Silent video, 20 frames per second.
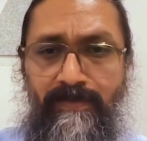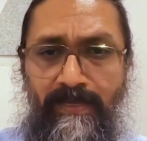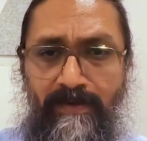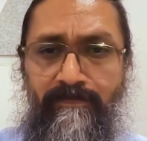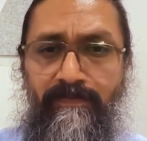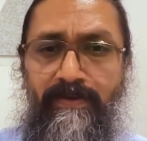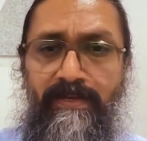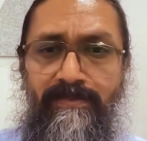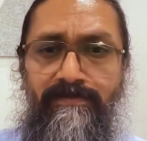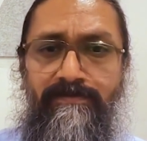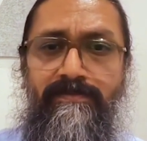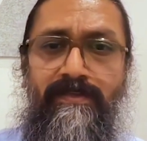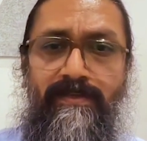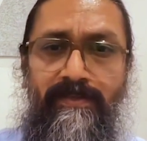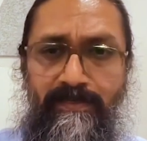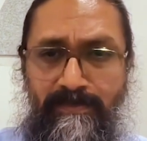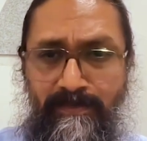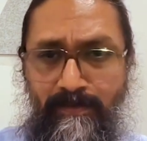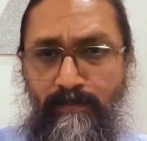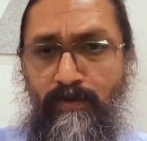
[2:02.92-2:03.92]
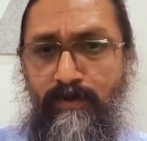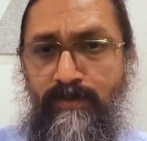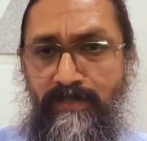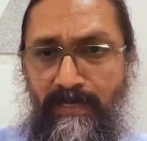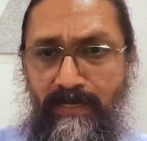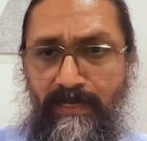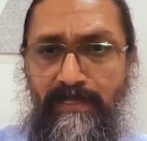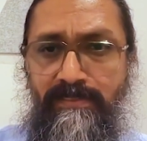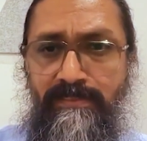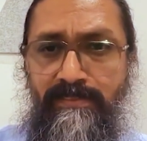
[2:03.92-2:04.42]
are very serious about
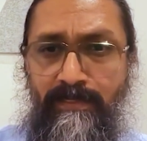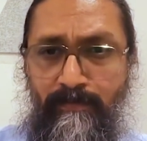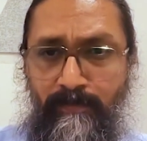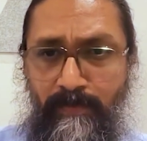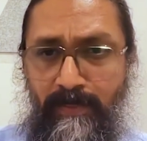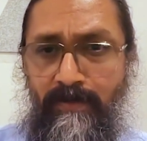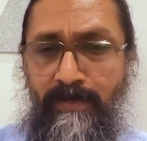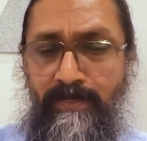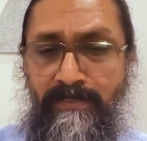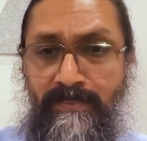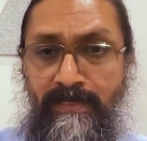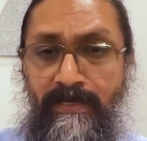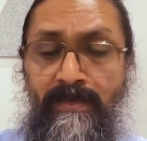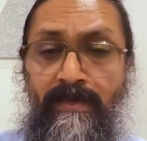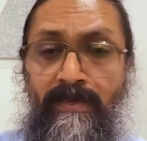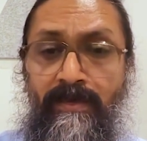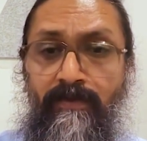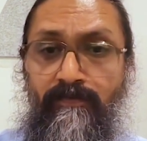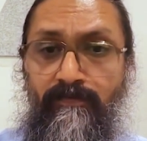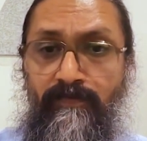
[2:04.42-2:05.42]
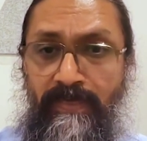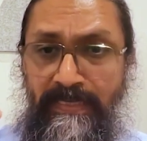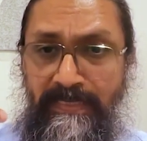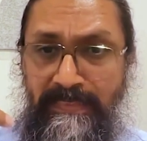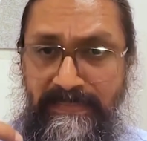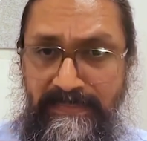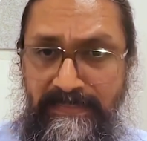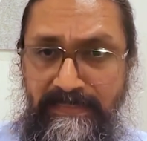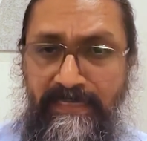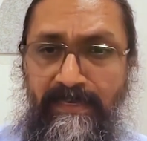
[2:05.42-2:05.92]
the culture because
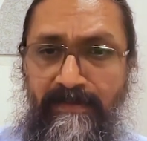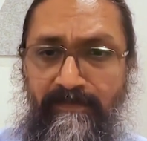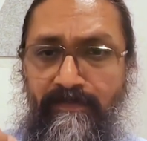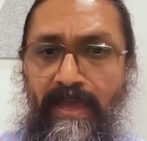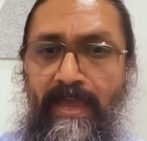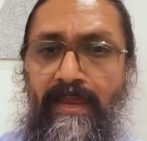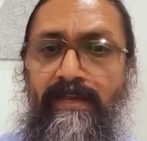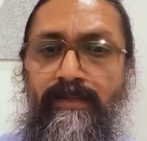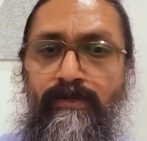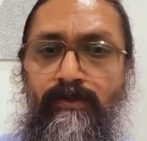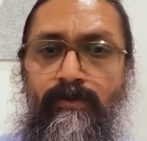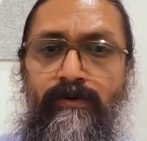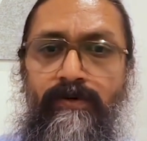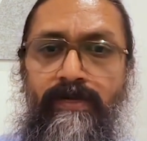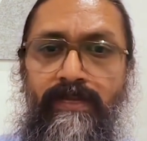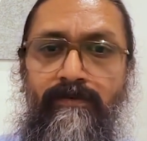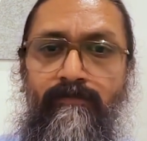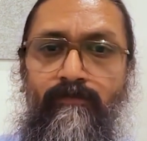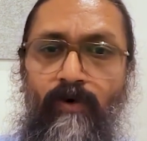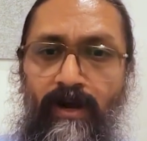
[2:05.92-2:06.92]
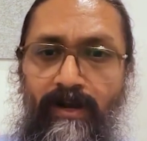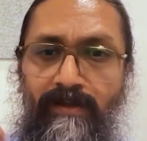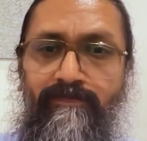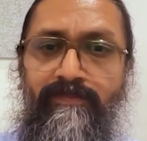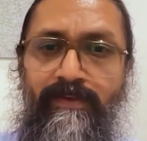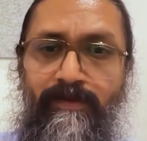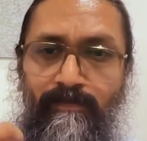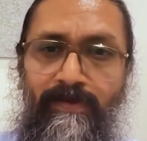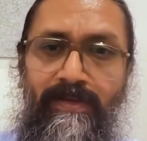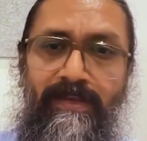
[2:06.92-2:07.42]
we see value in what
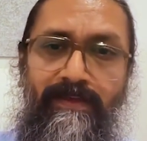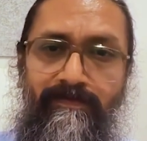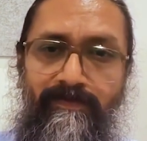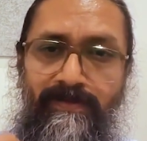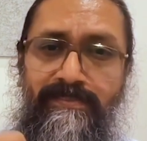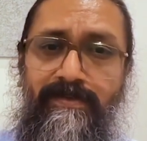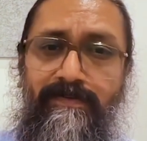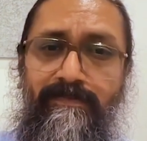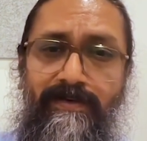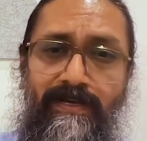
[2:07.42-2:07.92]
we believe as our